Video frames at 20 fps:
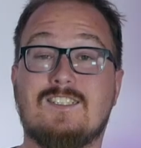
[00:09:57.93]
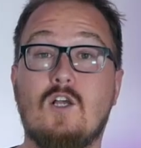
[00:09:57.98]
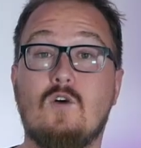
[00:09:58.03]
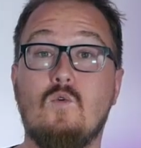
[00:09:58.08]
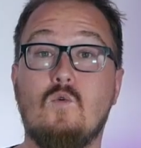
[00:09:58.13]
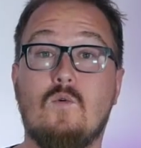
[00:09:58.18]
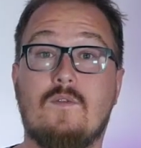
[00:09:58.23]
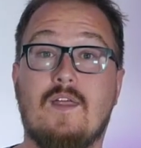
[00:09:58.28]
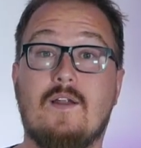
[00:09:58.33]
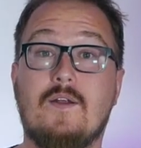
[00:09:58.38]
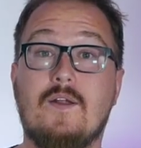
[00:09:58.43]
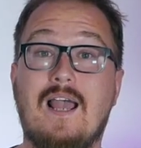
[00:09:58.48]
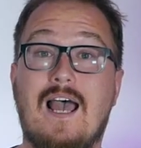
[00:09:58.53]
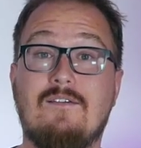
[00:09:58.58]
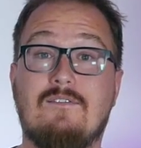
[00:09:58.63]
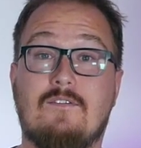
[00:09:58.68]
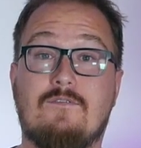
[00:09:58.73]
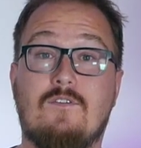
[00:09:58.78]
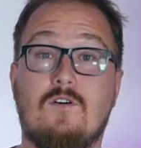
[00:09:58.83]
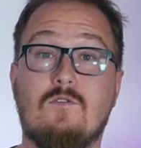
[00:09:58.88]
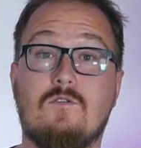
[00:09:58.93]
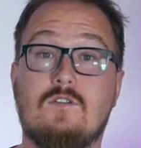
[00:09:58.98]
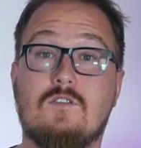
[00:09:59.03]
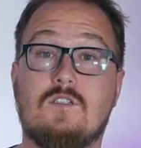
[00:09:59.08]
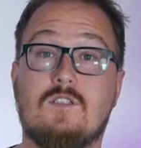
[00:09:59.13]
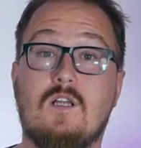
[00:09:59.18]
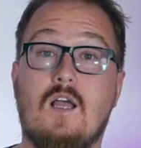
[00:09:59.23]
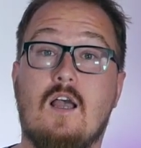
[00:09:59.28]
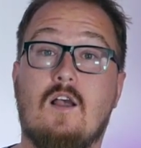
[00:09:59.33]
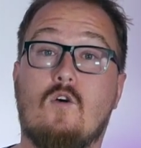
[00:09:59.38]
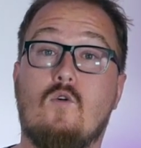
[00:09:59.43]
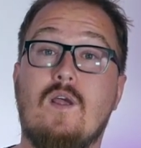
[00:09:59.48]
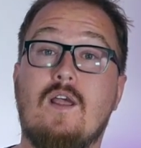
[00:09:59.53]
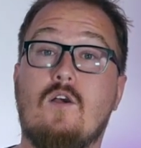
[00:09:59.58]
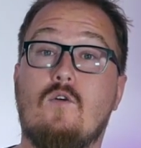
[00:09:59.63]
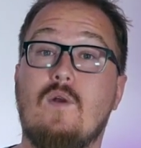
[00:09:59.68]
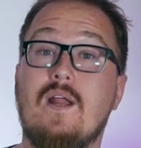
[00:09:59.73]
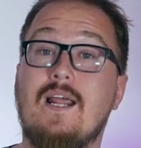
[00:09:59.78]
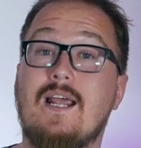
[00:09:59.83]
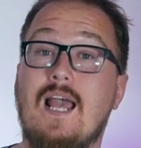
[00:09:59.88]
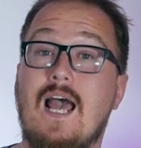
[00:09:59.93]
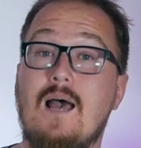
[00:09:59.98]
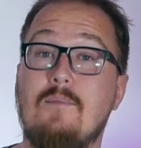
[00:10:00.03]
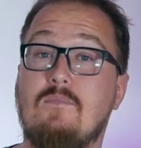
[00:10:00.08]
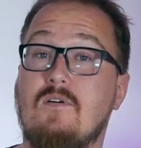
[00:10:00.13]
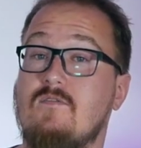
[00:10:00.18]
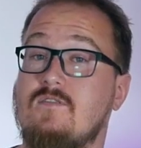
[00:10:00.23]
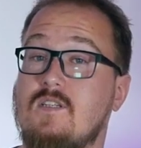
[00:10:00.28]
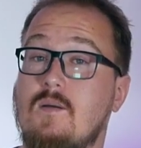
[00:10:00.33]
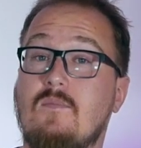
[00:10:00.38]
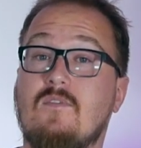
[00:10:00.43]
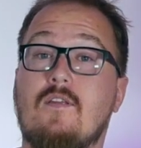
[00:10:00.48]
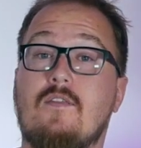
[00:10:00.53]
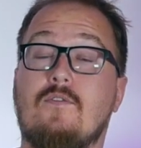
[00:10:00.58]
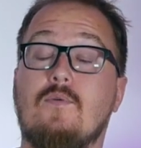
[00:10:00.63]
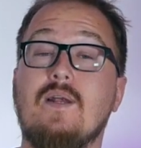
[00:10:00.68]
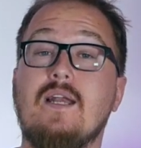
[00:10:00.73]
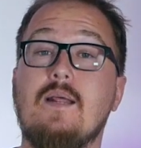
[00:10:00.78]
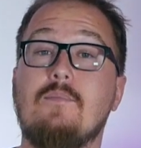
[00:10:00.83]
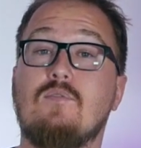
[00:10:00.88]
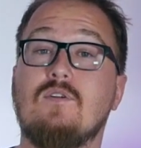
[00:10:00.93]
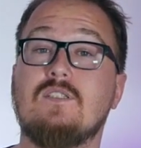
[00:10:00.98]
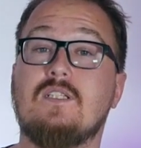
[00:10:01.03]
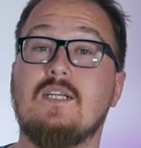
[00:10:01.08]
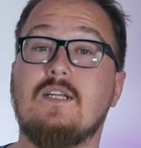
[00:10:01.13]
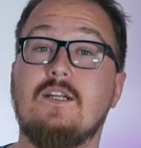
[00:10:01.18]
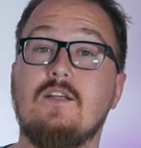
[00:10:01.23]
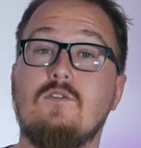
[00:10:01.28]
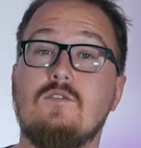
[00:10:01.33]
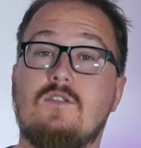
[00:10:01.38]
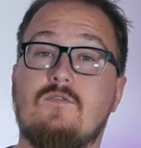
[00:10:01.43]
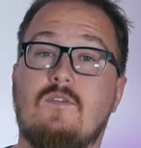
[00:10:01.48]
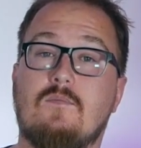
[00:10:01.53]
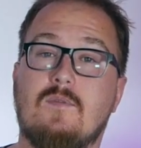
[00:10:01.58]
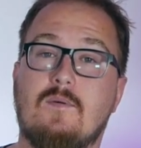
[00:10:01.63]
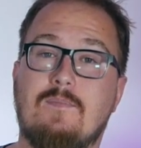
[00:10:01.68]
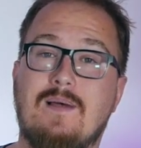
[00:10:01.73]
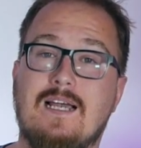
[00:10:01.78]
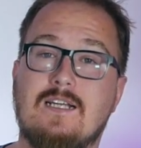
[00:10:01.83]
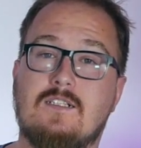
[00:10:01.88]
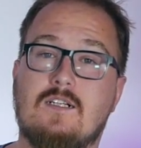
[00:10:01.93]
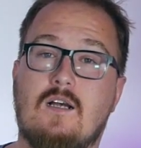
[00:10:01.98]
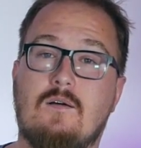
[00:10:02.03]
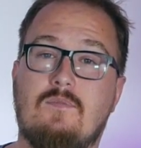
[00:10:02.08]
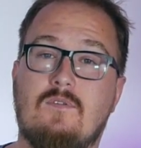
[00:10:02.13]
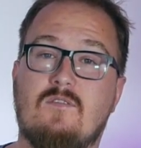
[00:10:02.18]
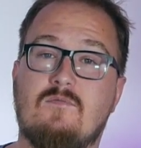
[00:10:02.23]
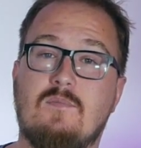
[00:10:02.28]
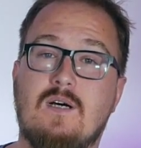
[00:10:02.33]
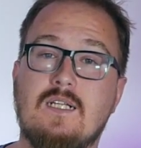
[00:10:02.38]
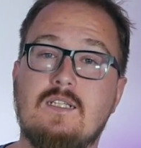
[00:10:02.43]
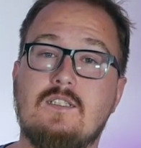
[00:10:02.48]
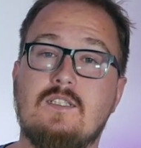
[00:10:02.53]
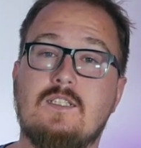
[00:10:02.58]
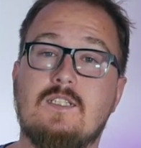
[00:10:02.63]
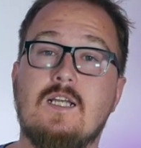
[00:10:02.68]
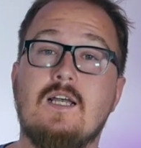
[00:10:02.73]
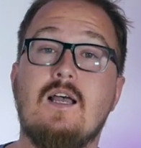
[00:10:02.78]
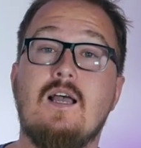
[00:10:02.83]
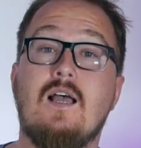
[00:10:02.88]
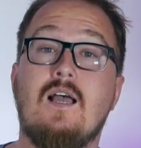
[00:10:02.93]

So there you have it, folks. A quick recap of some of the 3D printing news from the past couple of months,